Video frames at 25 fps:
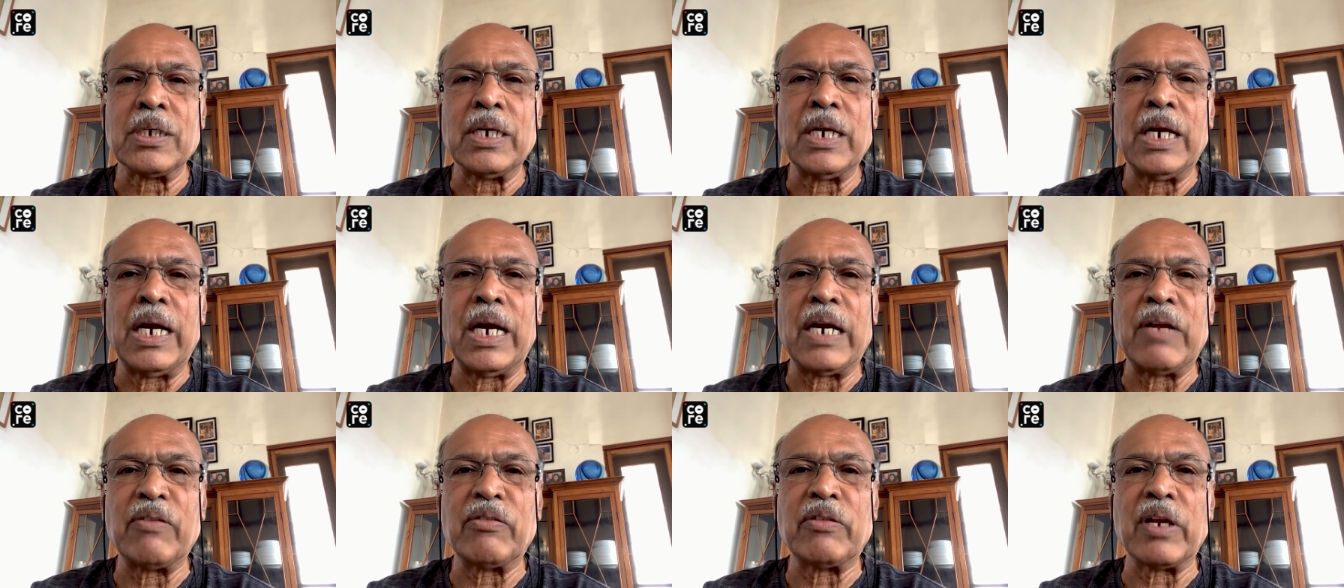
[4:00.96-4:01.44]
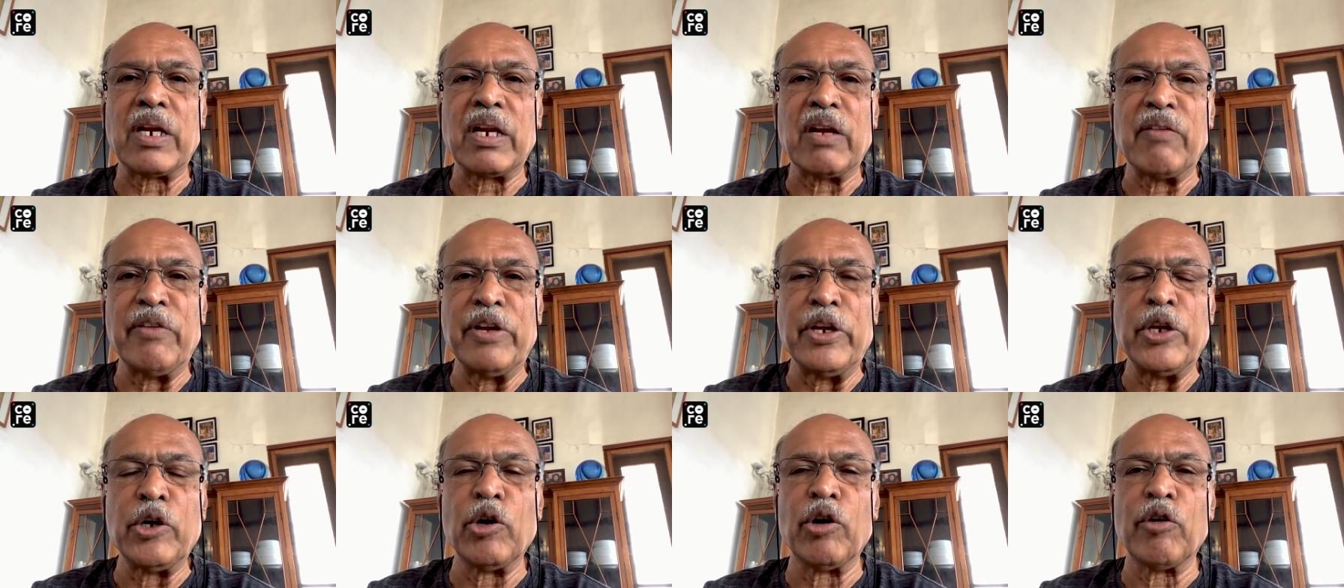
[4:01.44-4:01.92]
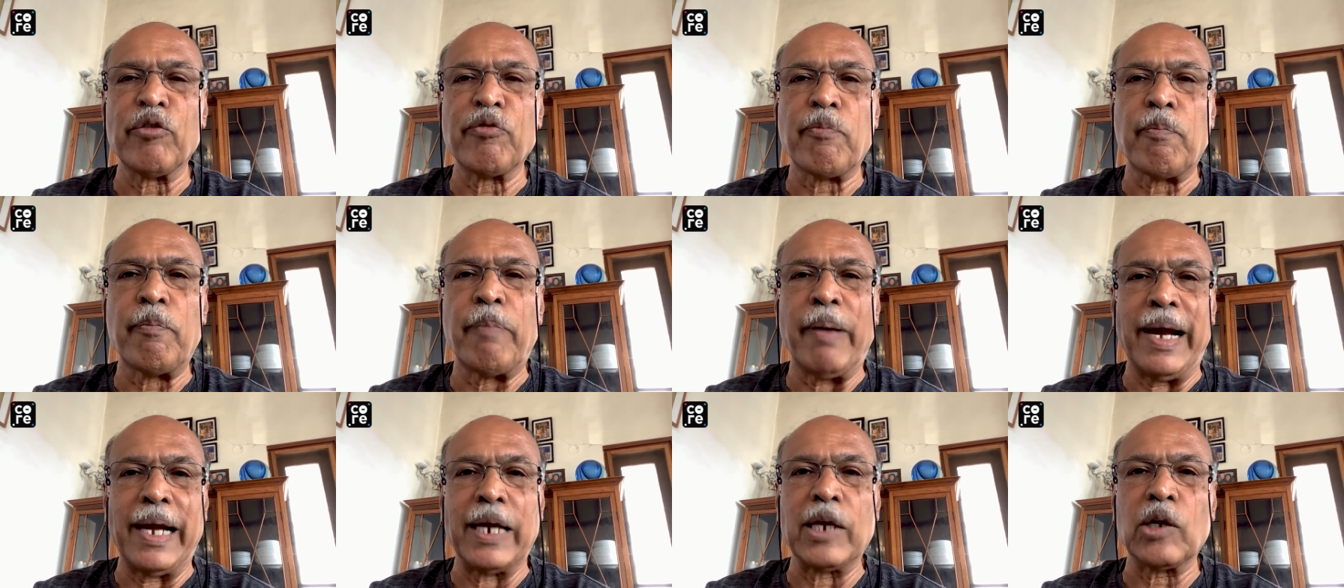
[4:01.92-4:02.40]
and if the revenue of
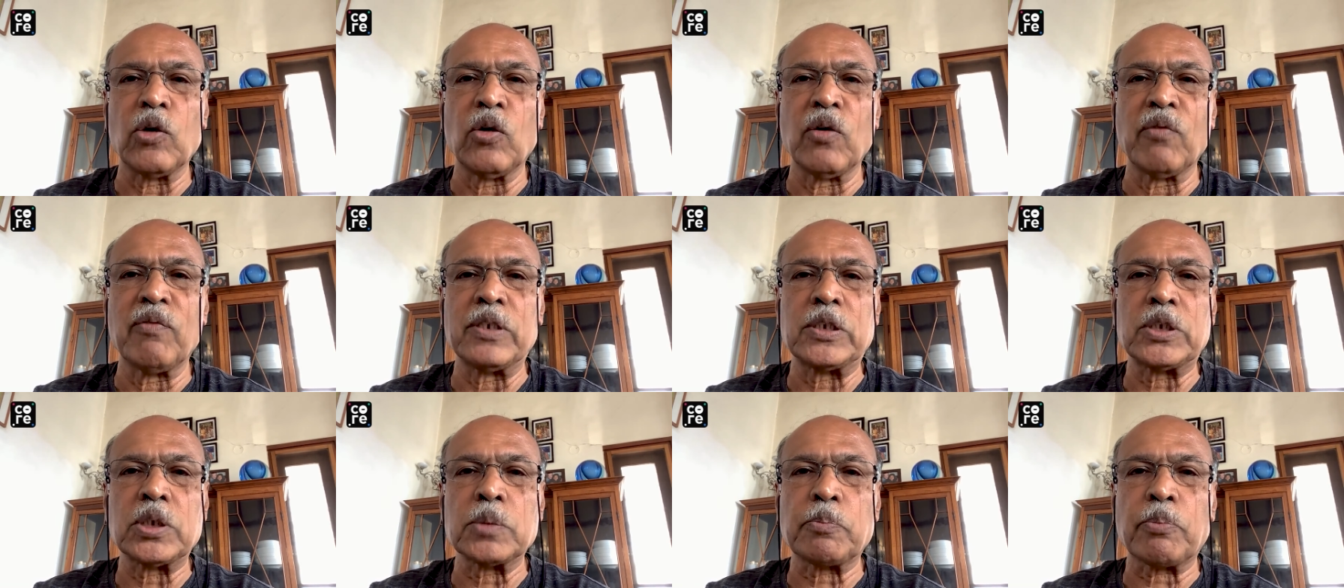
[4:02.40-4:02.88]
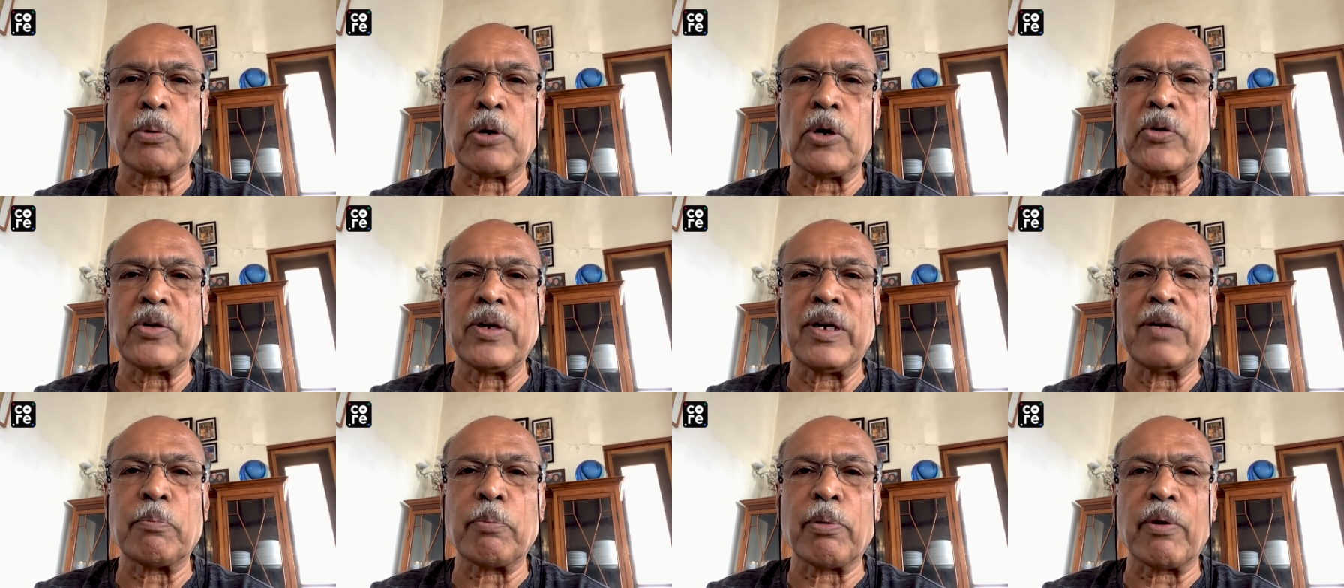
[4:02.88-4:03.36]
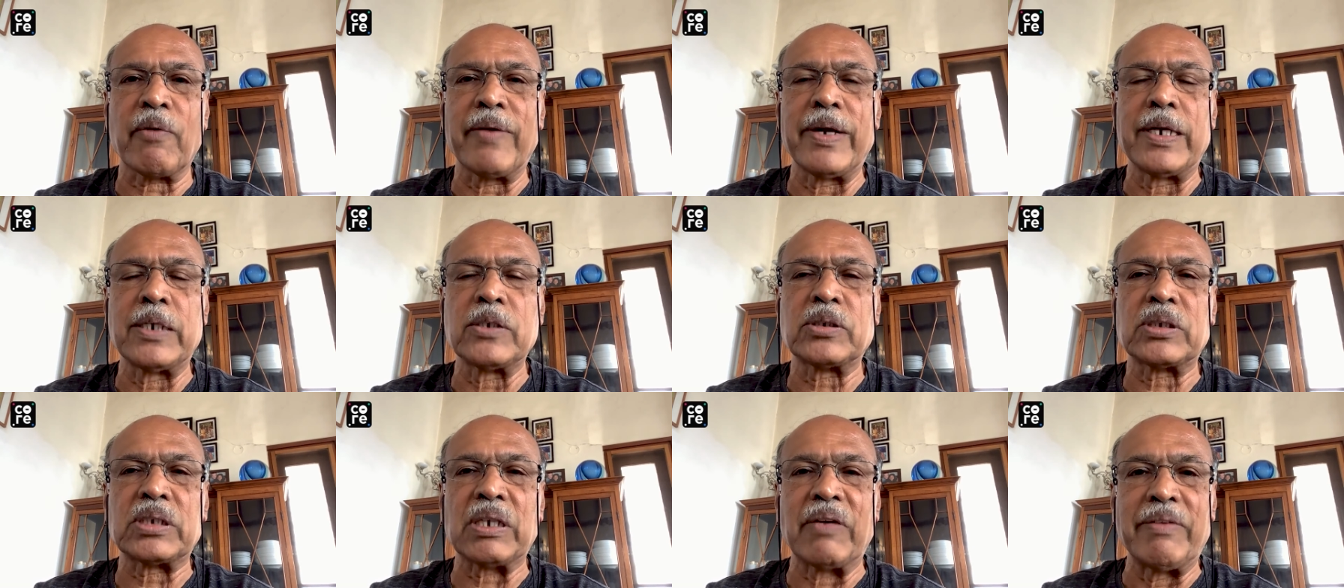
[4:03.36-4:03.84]
Bangalore, which
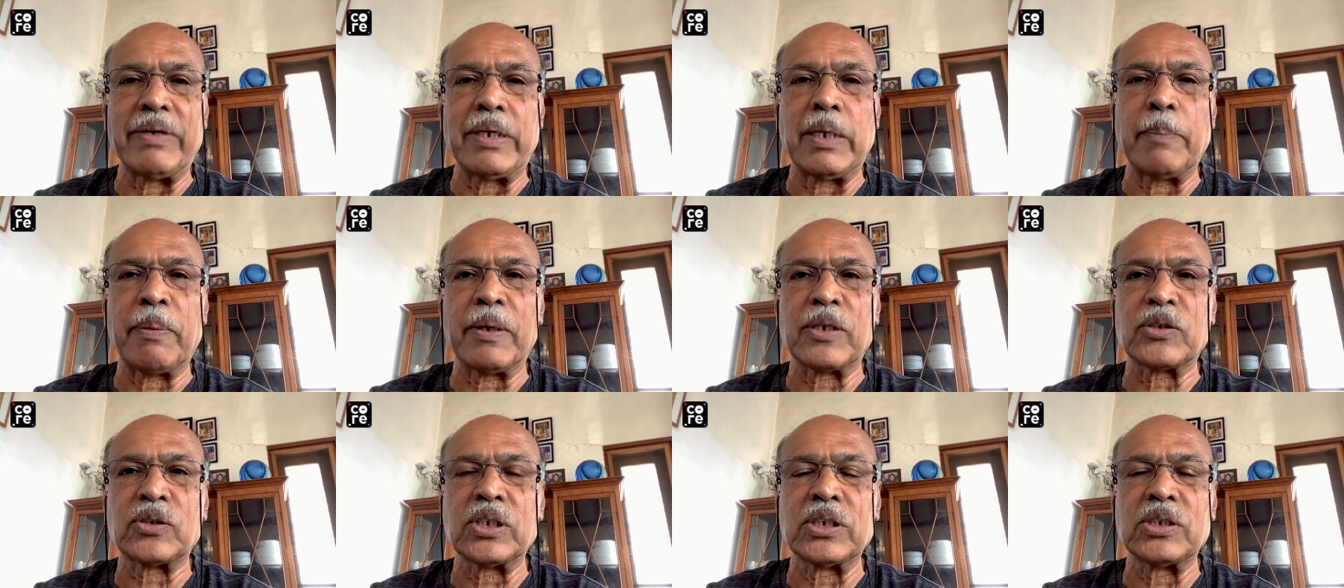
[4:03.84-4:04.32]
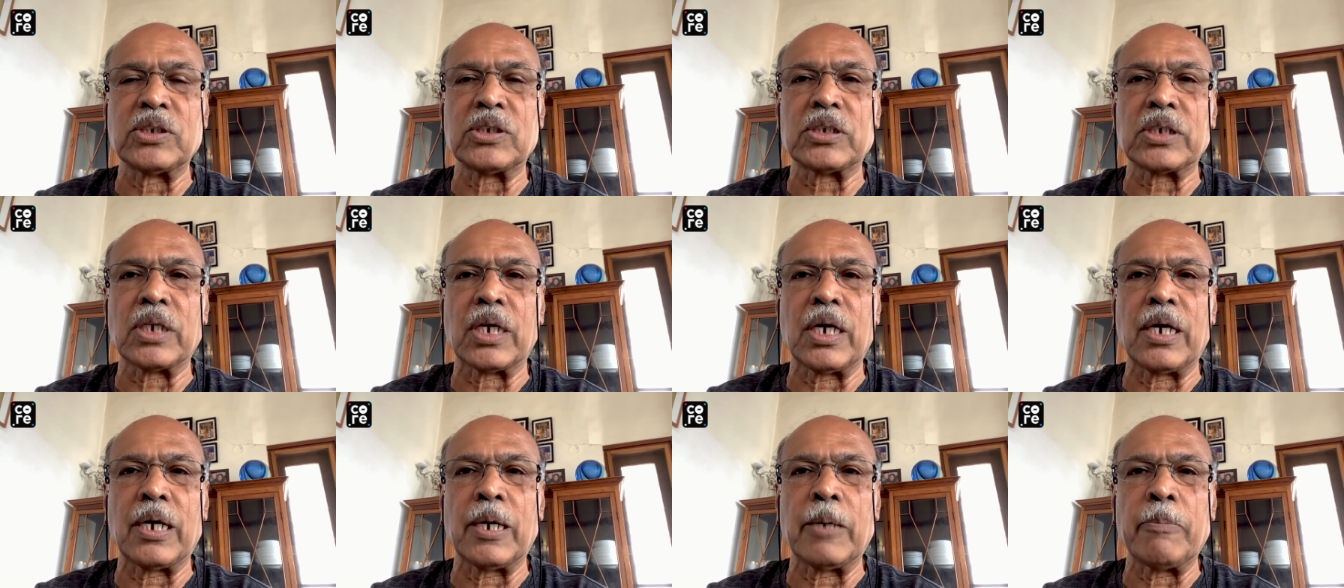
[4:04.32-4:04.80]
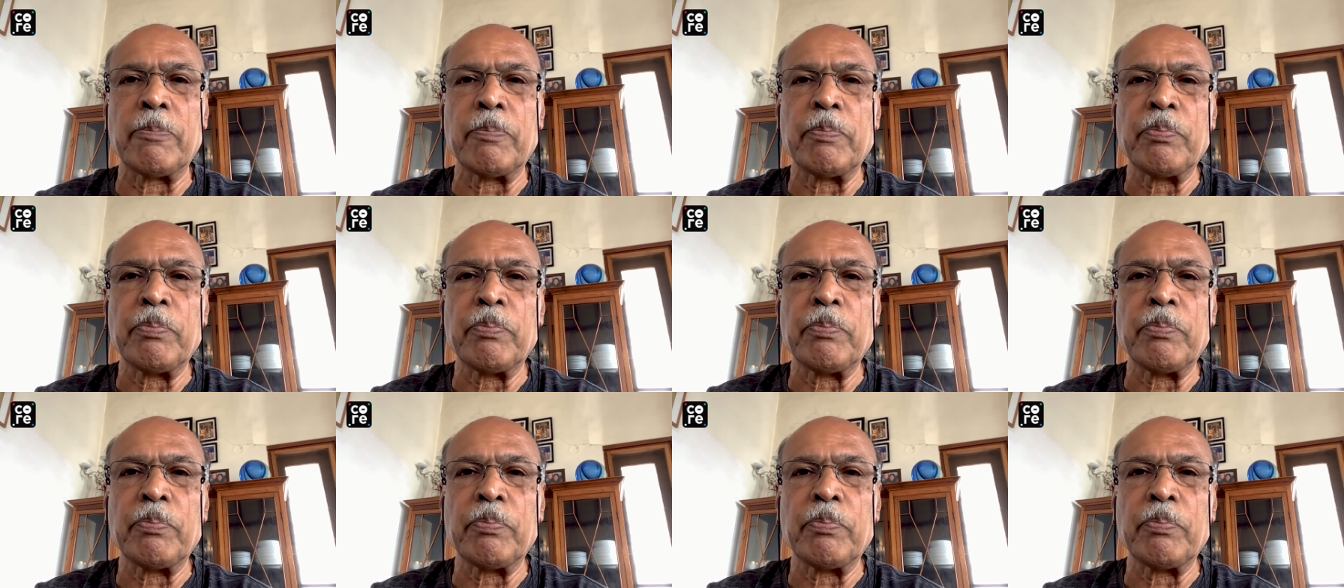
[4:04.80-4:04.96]
provides seventy percent uh,